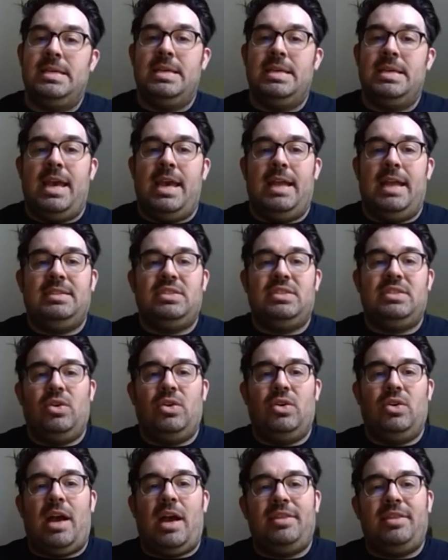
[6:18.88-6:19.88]
And
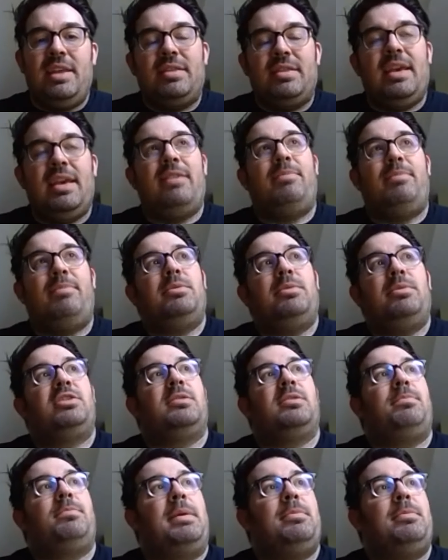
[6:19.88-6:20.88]
so I think they had published a
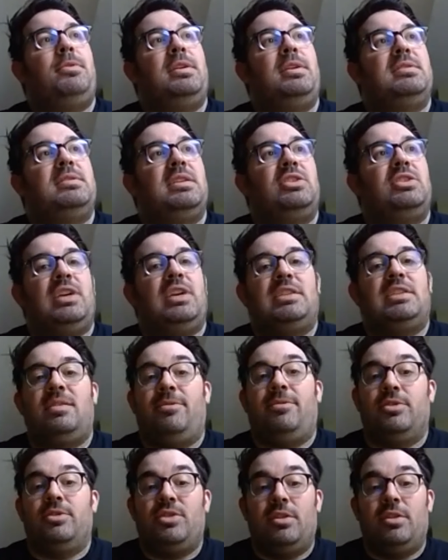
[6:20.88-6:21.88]
paper that suggested
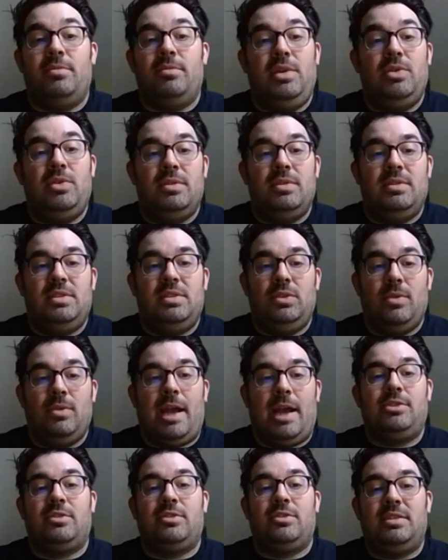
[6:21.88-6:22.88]
for certain mutants, you do
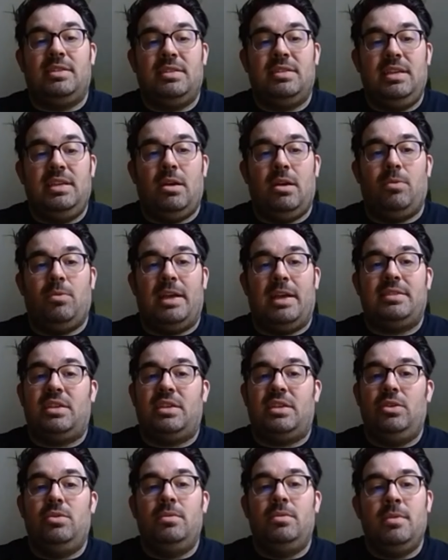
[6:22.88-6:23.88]
actually see a
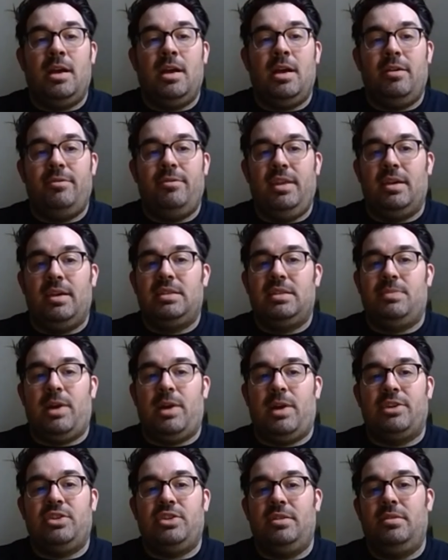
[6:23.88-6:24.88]
rescue of the
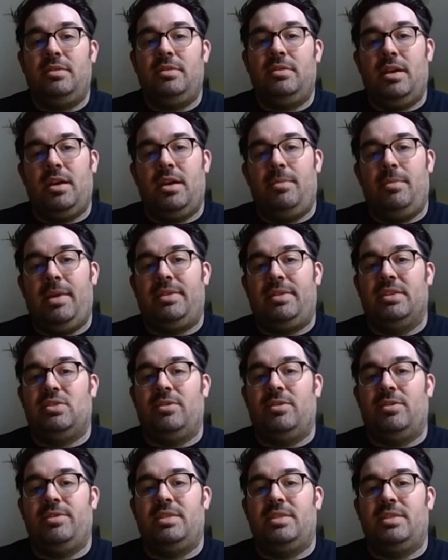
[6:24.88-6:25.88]
expression at the
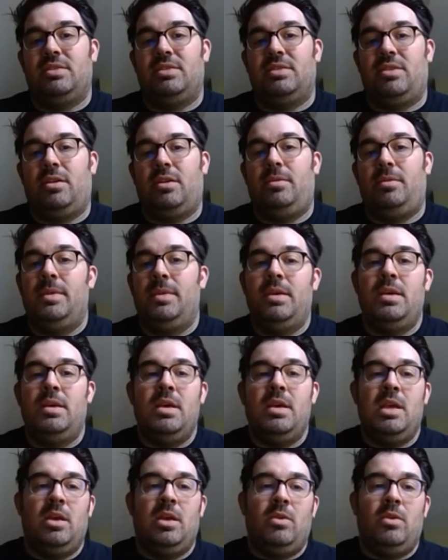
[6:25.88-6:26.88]
surface of the cell.
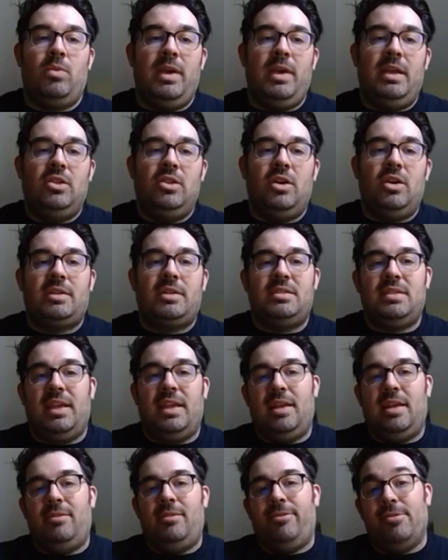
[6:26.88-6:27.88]
We looked,
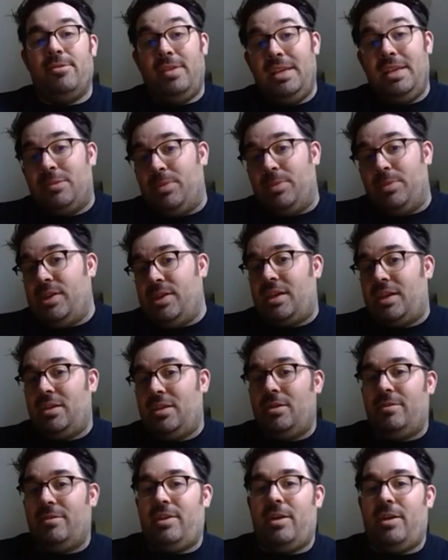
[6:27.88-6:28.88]
and for these
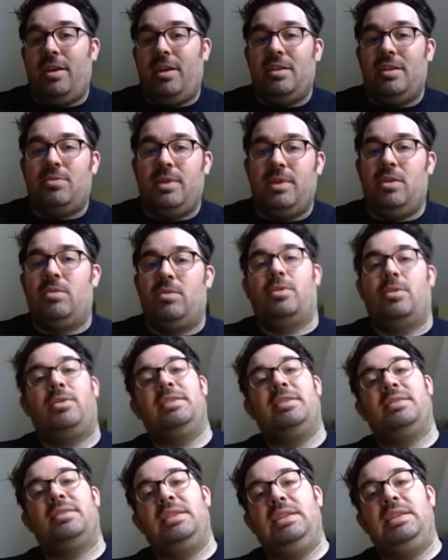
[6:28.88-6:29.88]
particular variants, we don't really
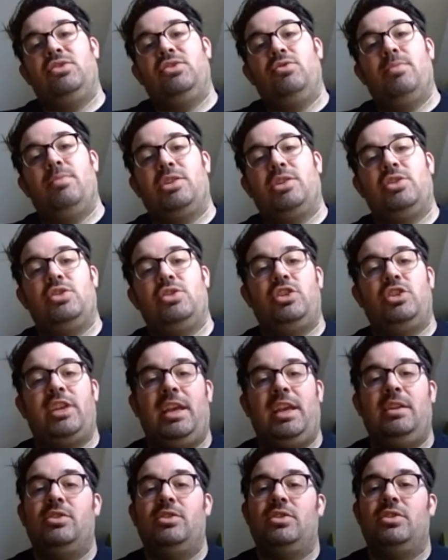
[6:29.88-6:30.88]
see too much
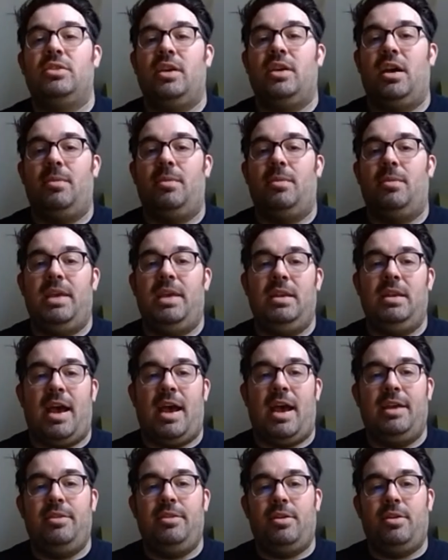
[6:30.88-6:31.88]
change in
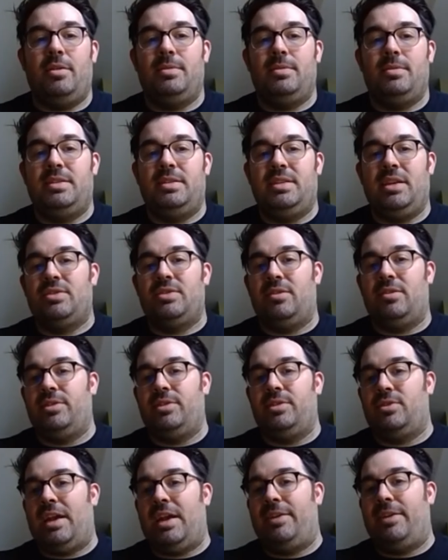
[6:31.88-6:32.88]
either cell surface
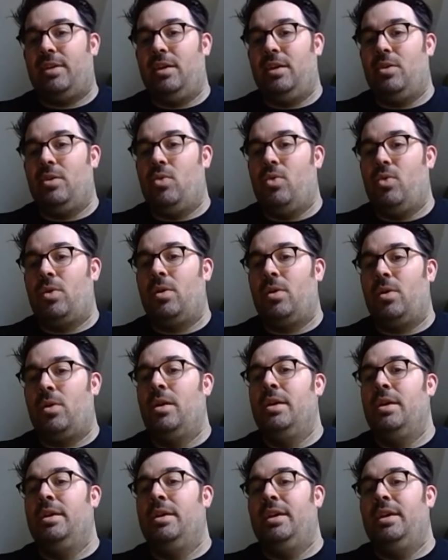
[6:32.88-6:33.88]
trafficking or
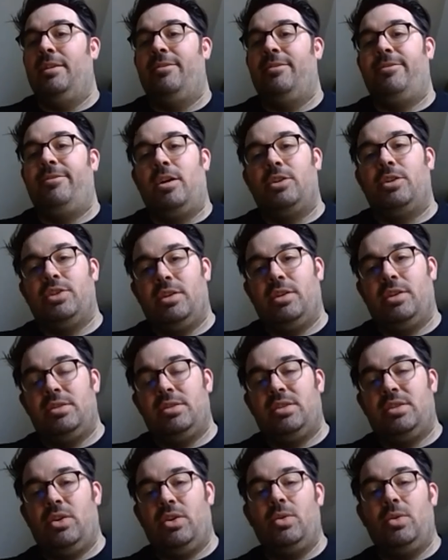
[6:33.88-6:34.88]
in function.
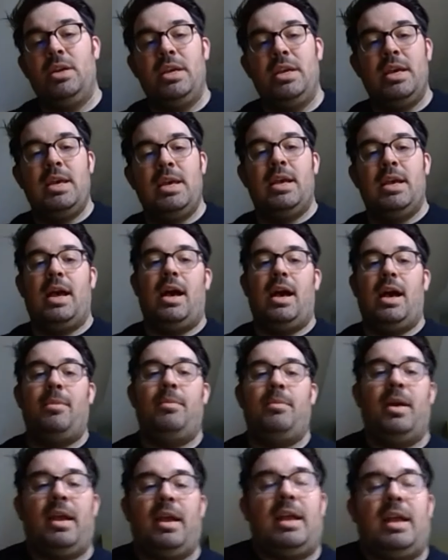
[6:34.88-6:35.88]
So
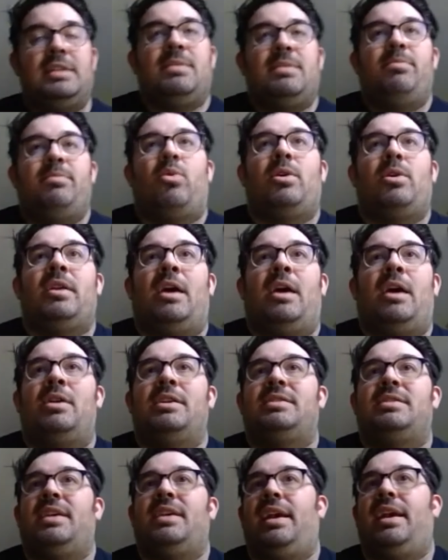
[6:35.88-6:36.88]
it's important, I want
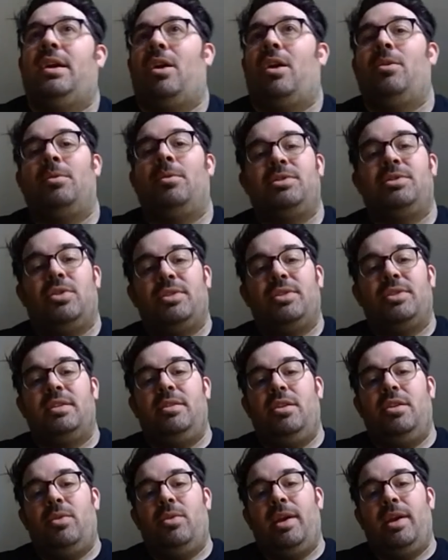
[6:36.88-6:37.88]
to say our results in
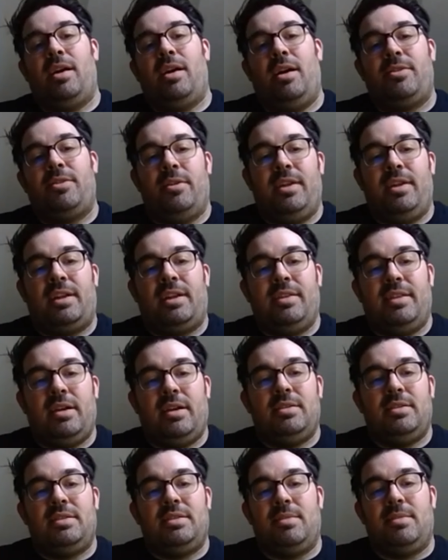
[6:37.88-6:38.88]
no way contradict
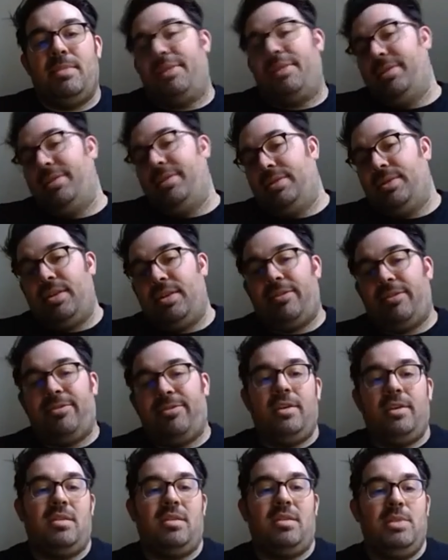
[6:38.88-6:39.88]
theirs. The methods are
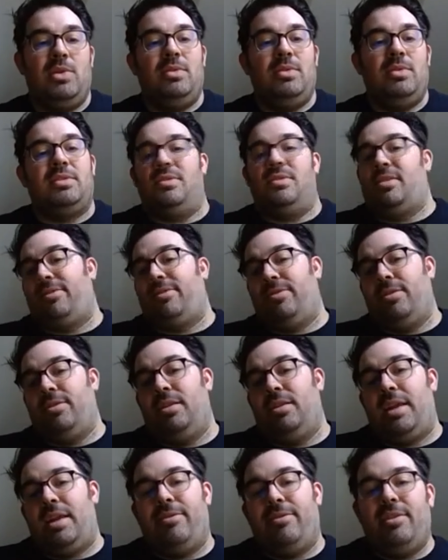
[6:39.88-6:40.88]
different, the mutants are different.
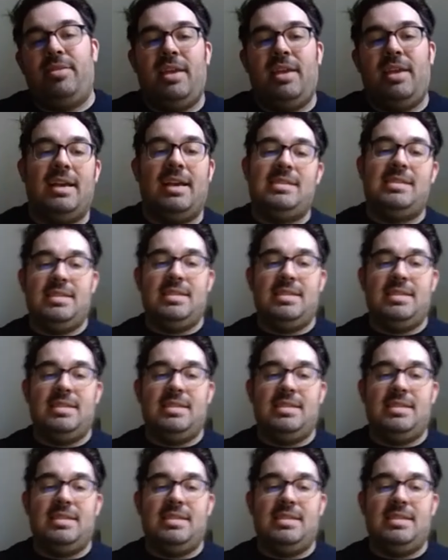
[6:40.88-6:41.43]
Everything I see